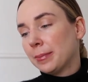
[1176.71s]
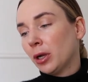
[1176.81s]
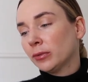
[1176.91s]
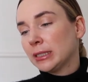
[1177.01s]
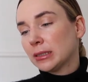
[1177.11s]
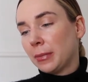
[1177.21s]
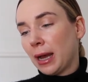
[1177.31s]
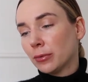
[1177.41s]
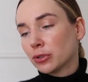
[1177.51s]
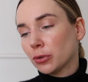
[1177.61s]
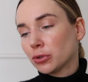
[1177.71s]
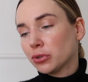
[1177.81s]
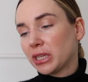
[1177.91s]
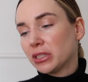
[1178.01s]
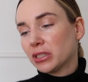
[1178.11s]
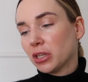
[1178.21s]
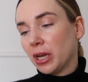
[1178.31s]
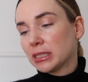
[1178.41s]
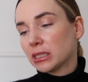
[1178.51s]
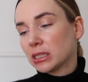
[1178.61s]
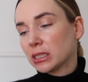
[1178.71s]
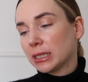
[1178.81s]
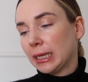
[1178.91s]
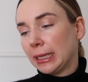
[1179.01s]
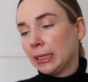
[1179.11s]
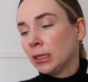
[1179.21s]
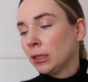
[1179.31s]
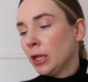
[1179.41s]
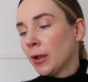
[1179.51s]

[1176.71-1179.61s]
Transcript: moderate amount onto sensitized skin.